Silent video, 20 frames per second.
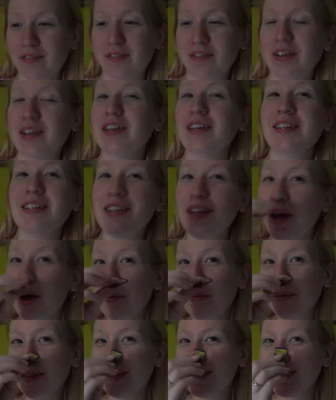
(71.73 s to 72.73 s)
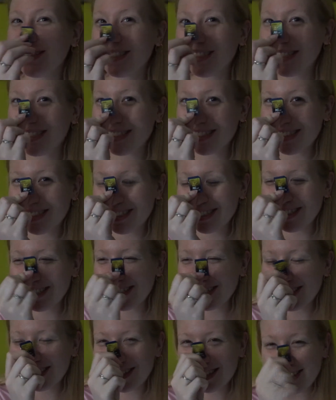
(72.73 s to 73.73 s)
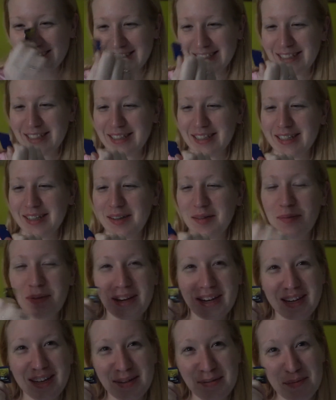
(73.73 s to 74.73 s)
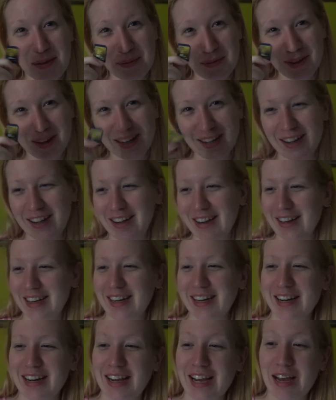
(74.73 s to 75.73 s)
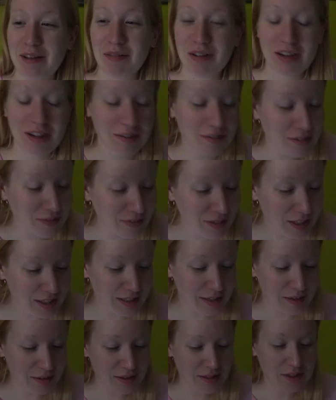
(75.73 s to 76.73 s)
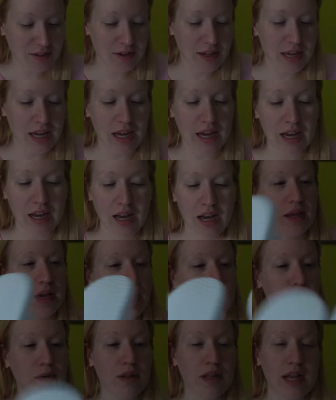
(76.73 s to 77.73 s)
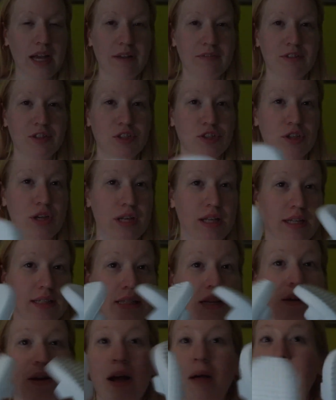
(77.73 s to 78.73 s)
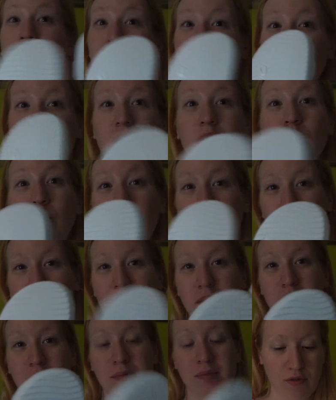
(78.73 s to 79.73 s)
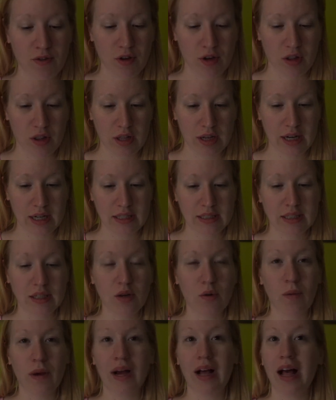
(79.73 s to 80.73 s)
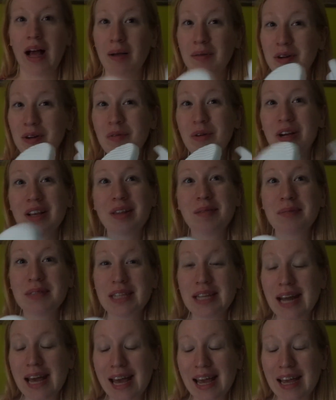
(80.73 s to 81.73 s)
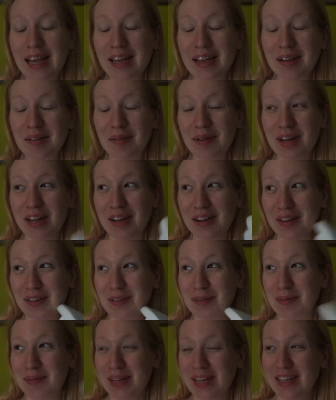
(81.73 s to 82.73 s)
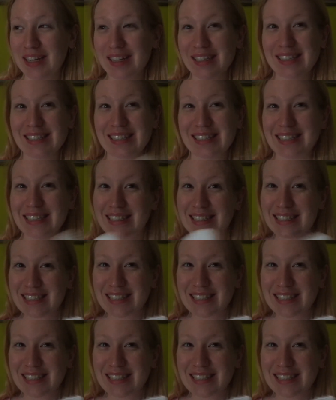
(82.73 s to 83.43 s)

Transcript: filled up this 16 gigabyte memory card and I haven't unfilled it. So yeah, I will have to try these out. I'm actually going to wear them for the next little while. I'm going to wear them today when I go to Manny's.